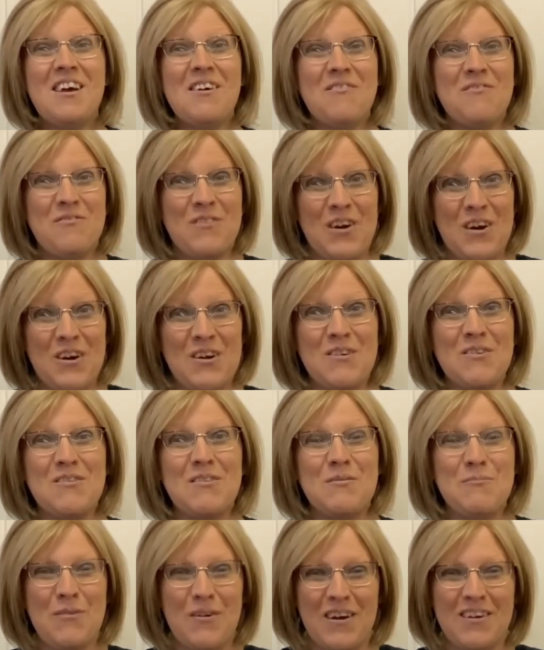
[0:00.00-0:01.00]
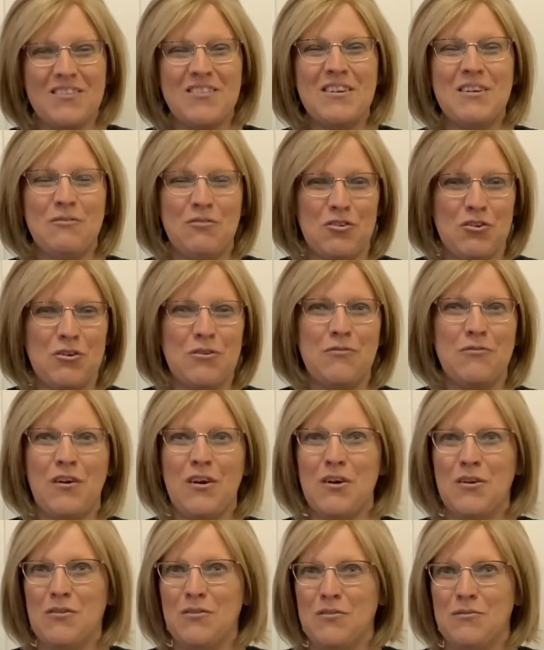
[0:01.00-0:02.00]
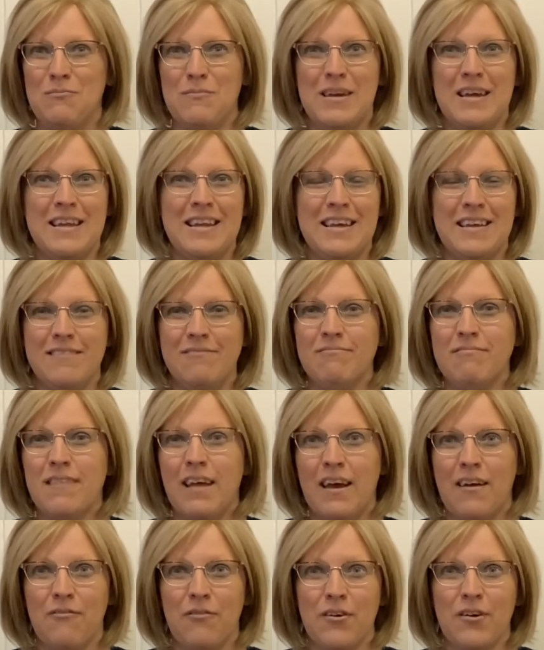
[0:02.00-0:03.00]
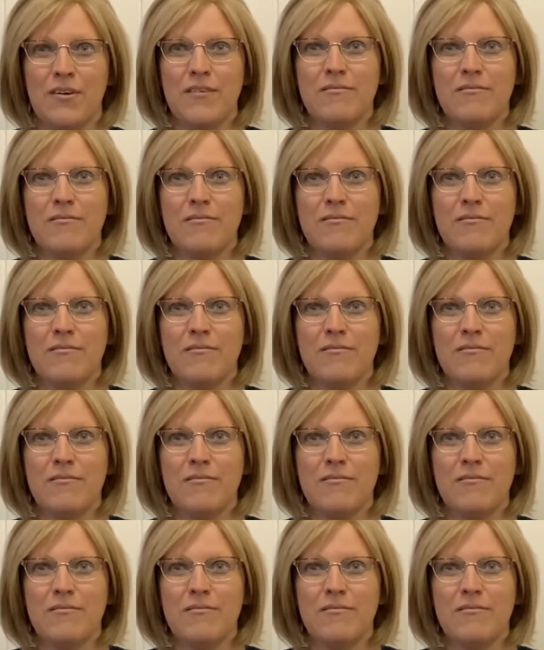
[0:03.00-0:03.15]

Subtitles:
first impression of Drew, first meeting ever.